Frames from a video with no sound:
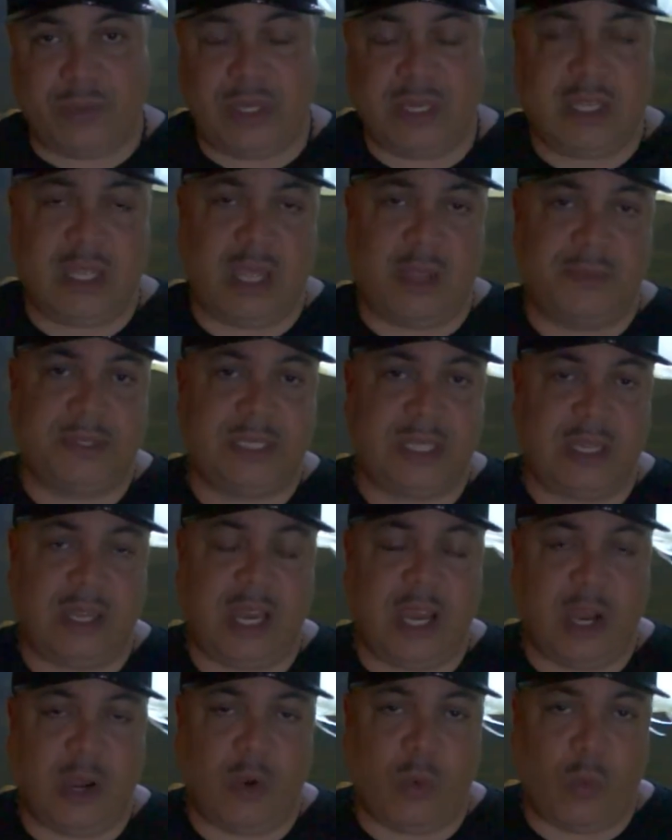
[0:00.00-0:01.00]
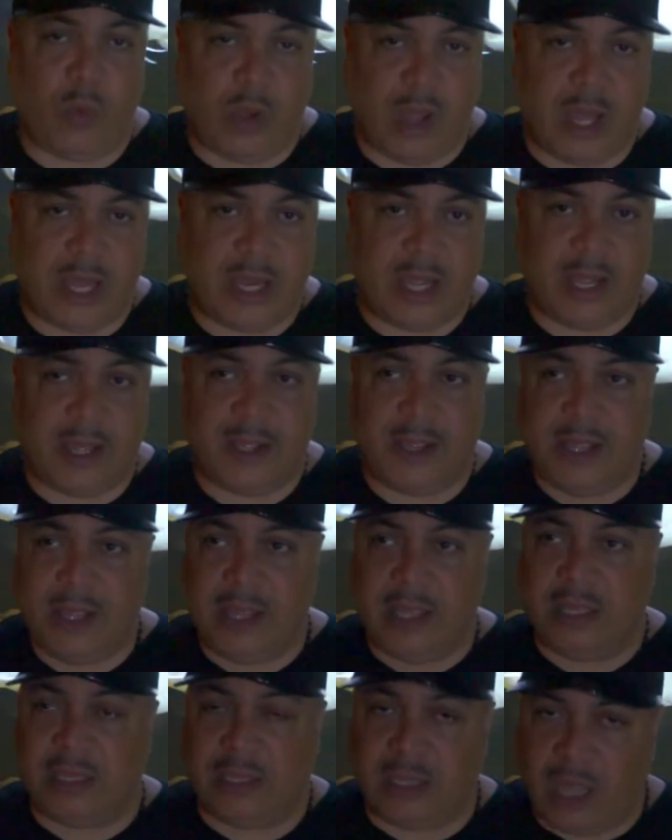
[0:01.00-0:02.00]
when it comes to arowana.
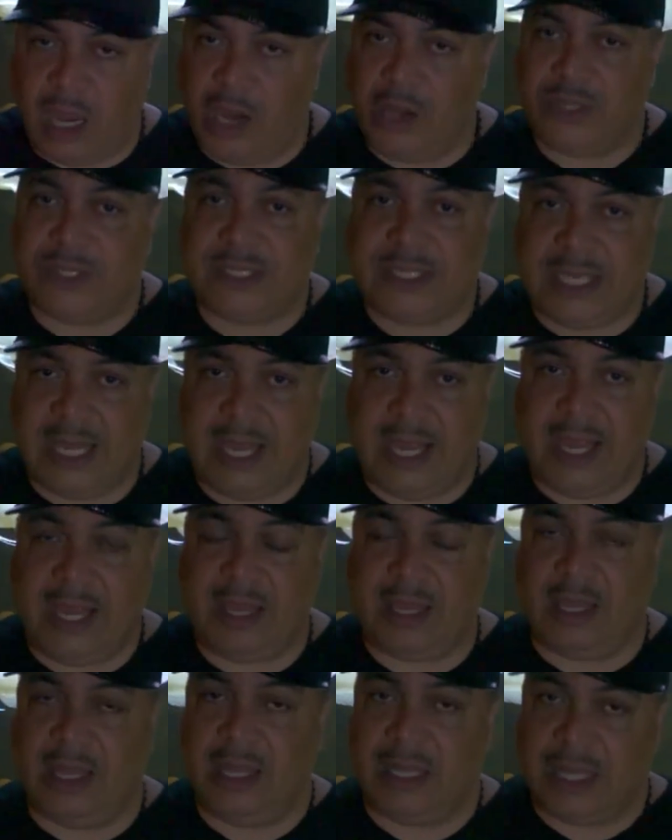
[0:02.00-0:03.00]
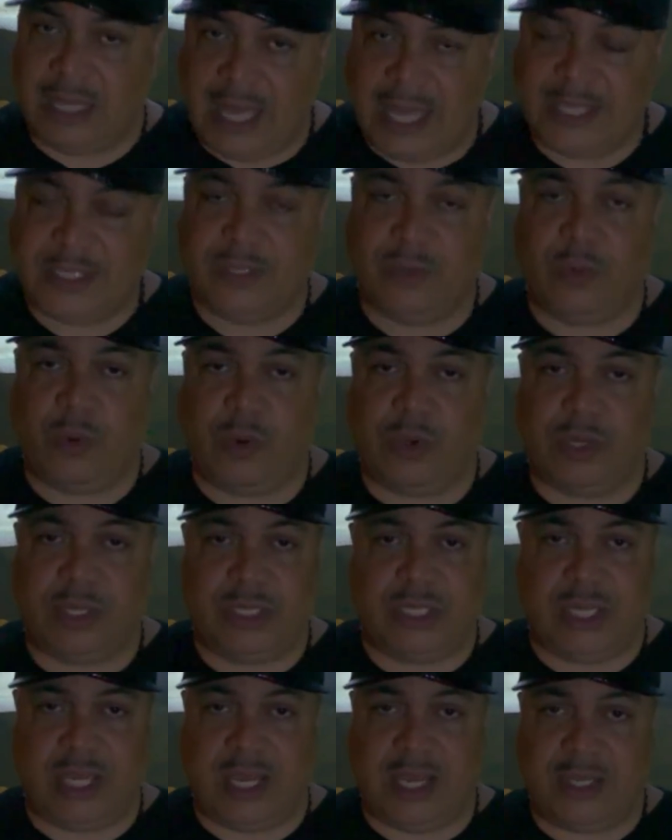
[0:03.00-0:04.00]
Large tank, lots of water
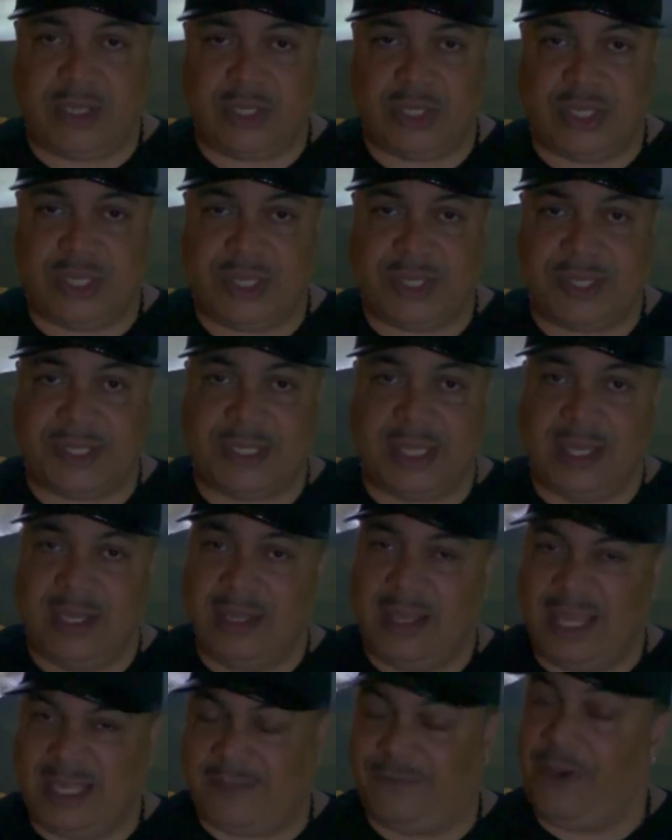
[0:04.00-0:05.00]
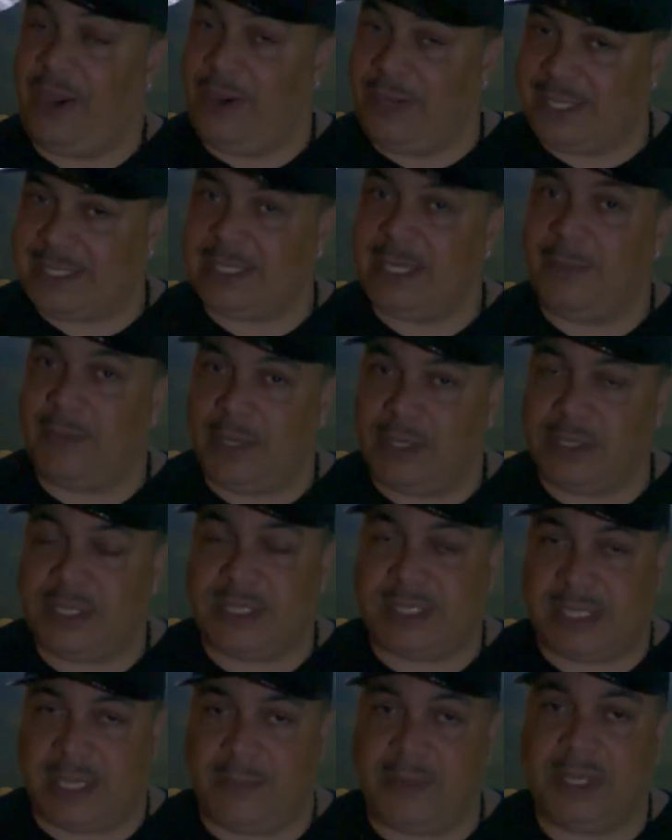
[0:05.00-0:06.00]
changes. It's very similar
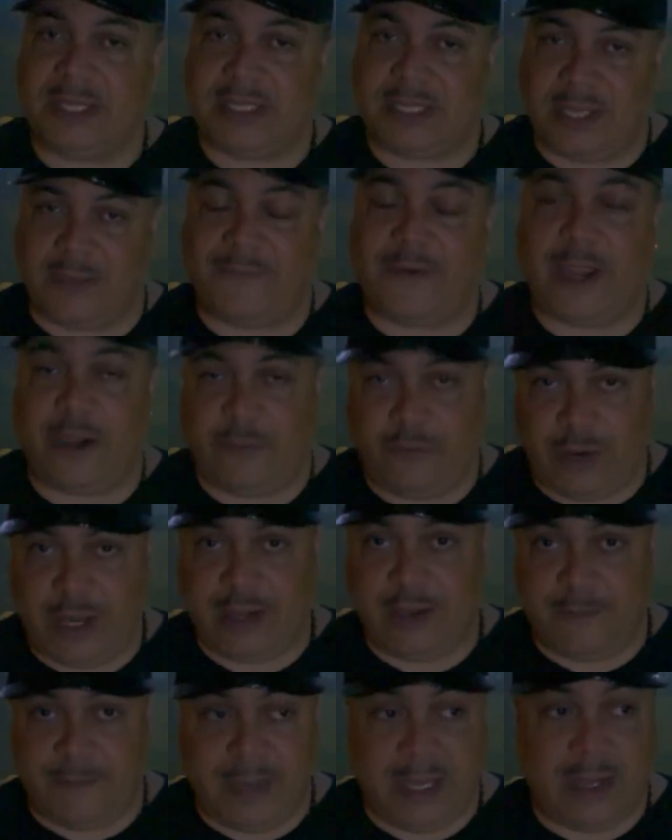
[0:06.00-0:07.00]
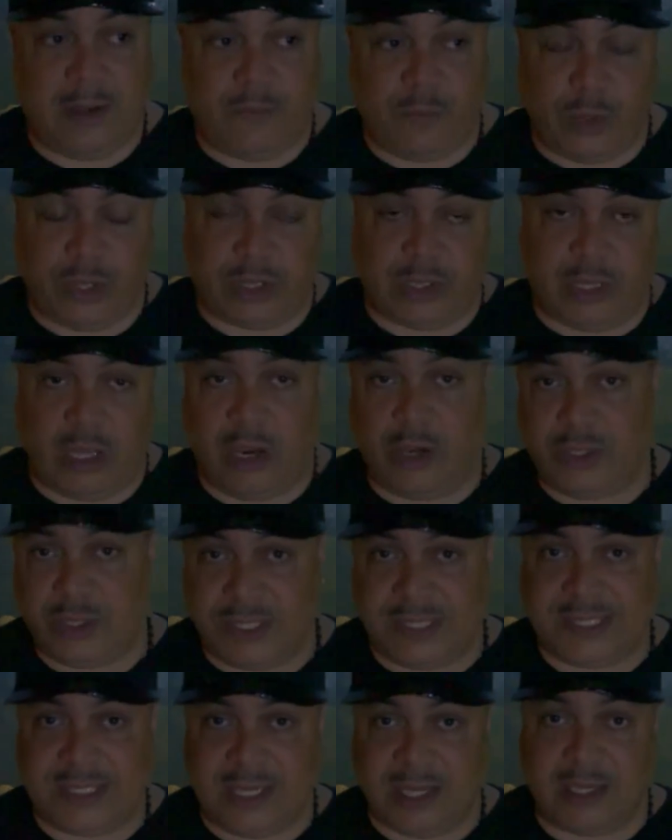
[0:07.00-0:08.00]
to some of the stuff I recommend with
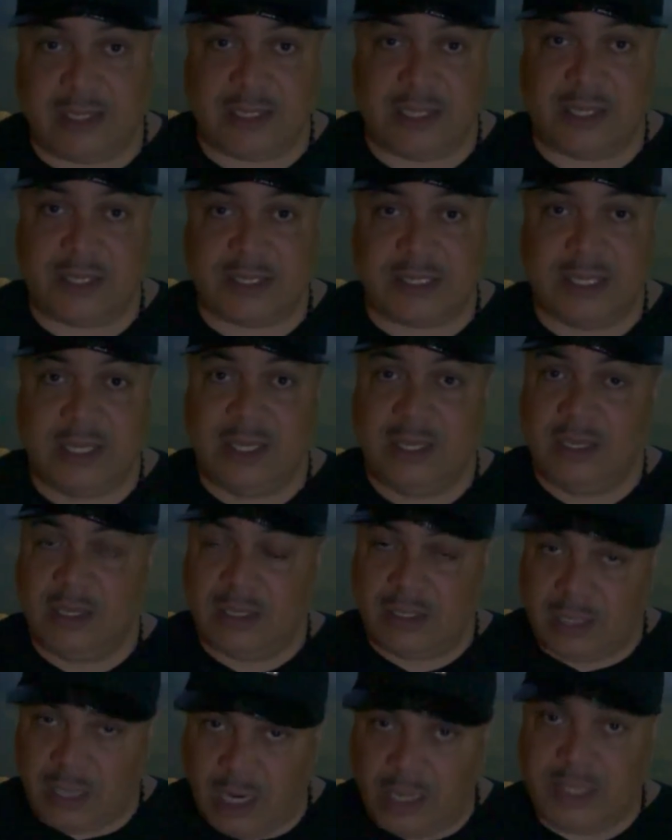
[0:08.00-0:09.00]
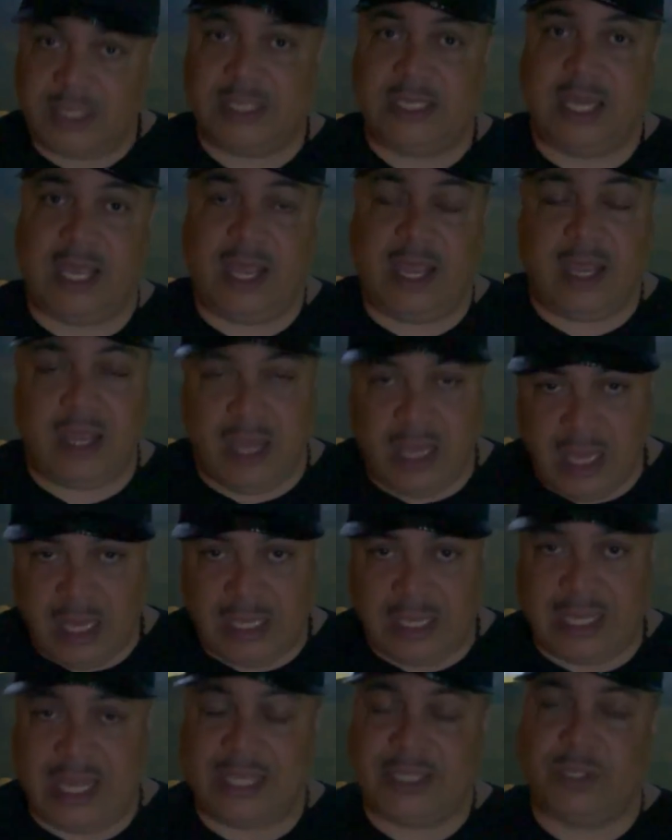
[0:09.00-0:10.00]
larger cichlids. Large tank,
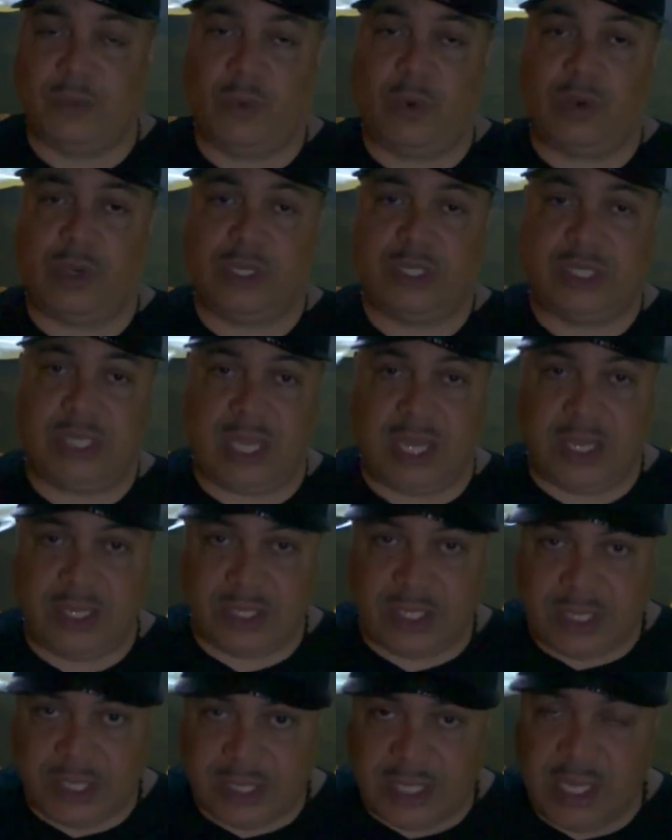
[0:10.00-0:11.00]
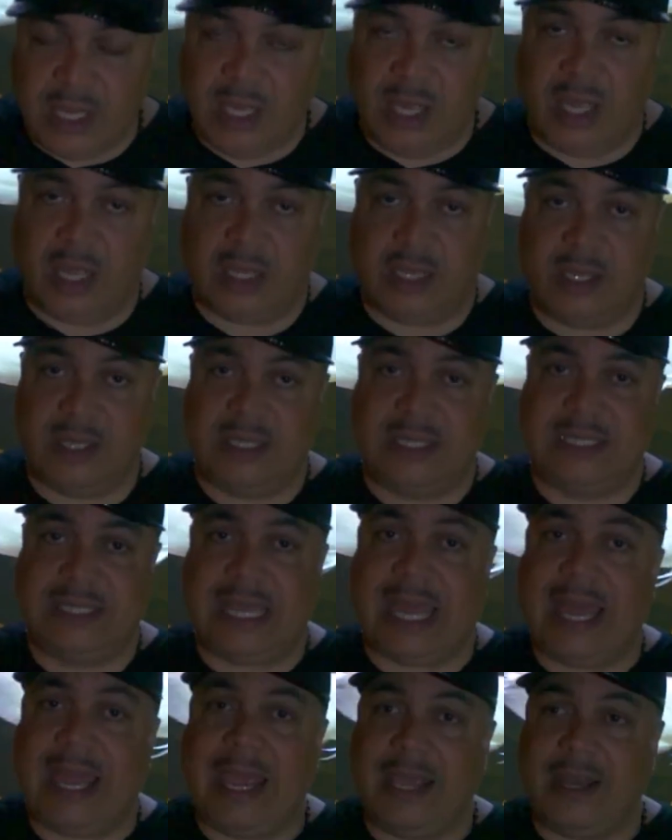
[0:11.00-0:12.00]
lots of water changes, a good
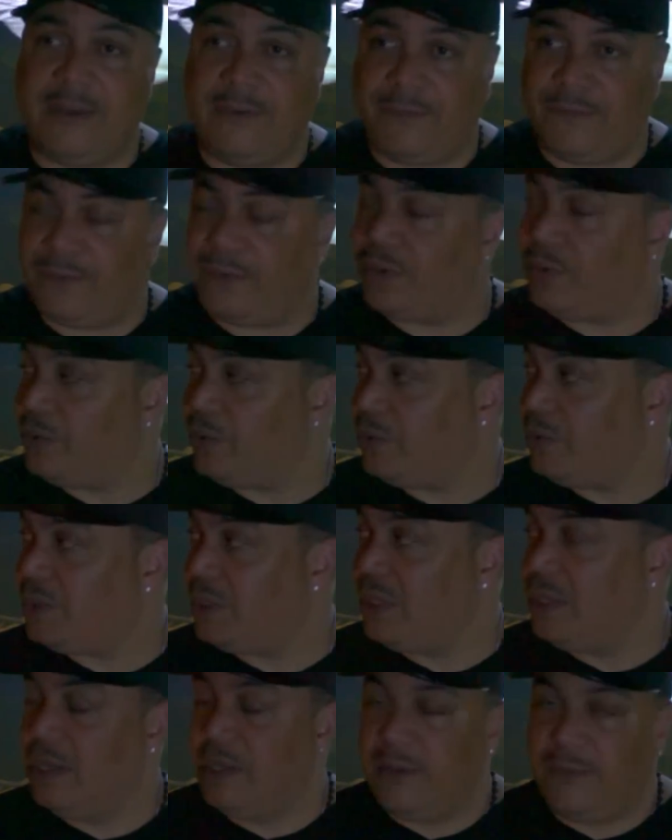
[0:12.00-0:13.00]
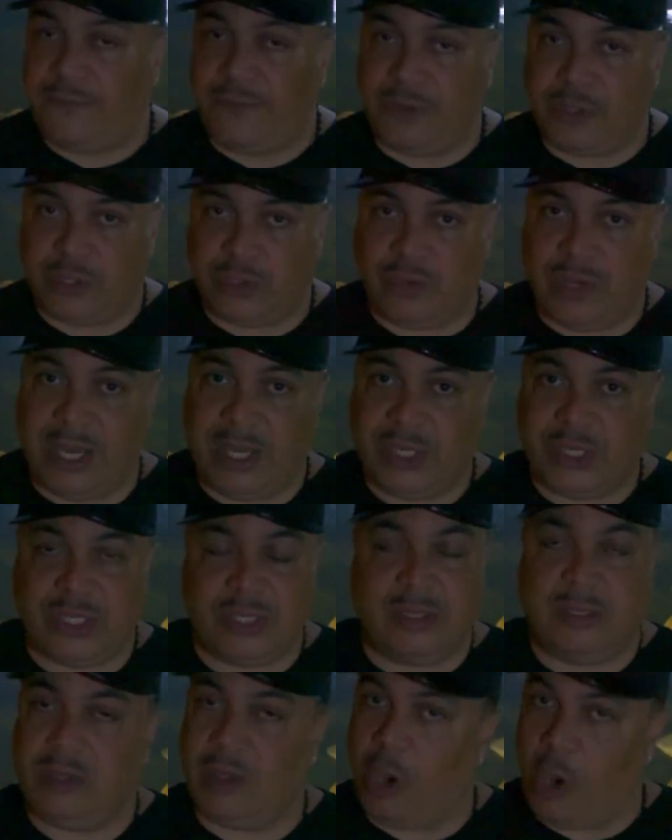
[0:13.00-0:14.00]
diet of food,
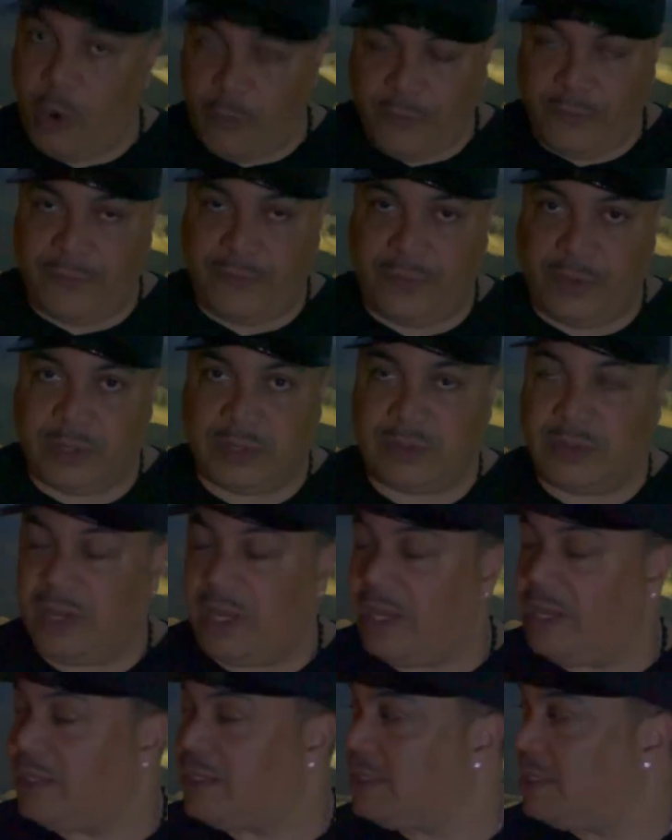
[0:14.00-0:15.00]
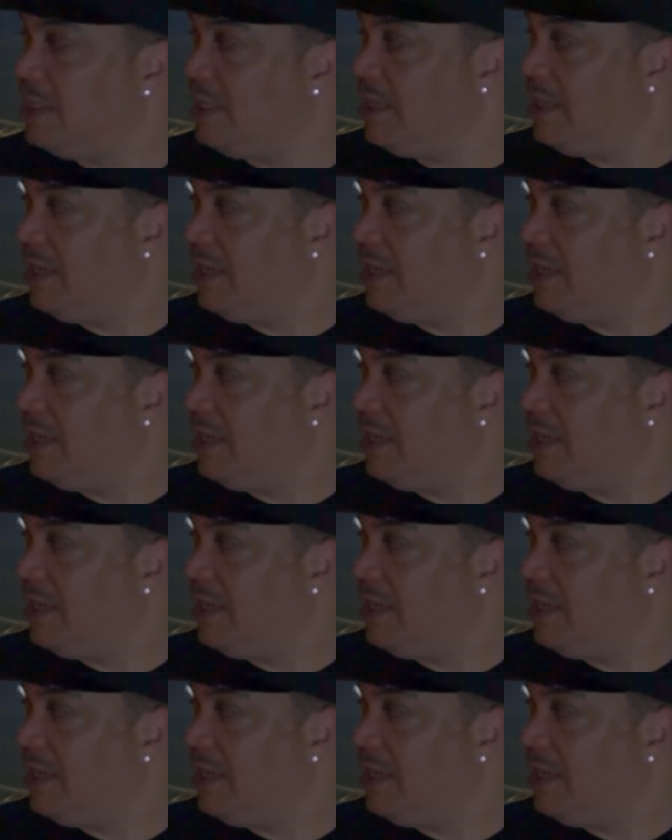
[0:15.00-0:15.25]
filtration, over-filtrate,